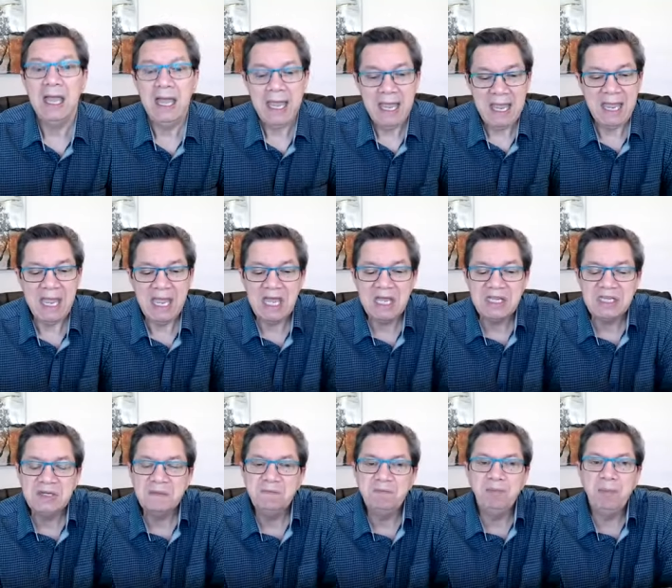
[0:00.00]

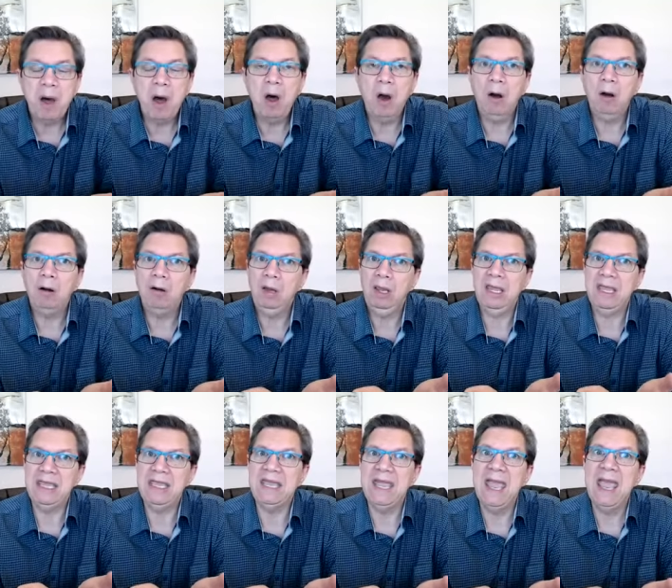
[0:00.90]
his
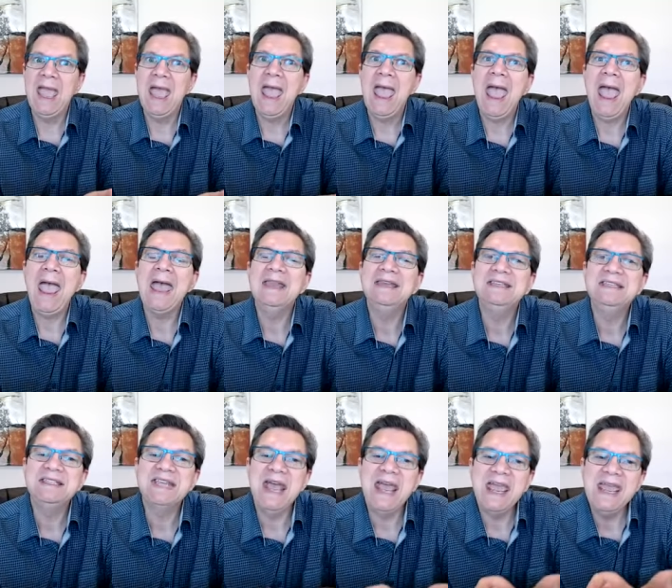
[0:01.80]
barley
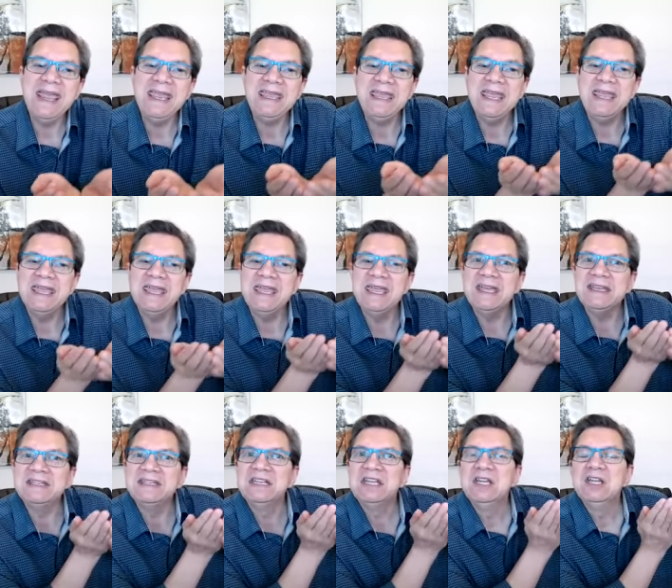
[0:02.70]
and taking
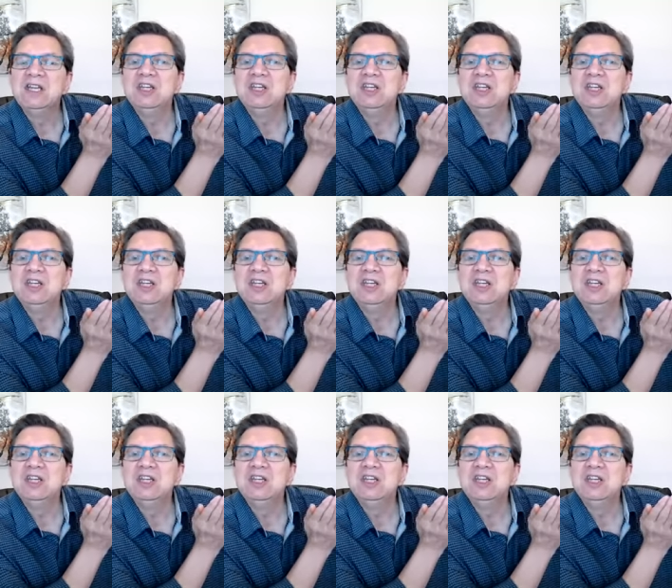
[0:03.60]
it